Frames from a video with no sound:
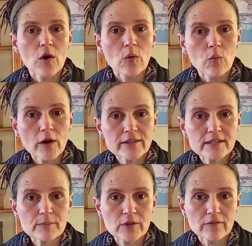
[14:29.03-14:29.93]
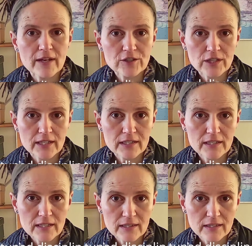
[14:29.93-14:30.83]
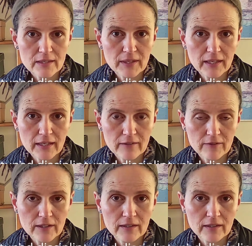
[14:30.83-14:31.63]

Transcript: What is the motivation underneath their behavior?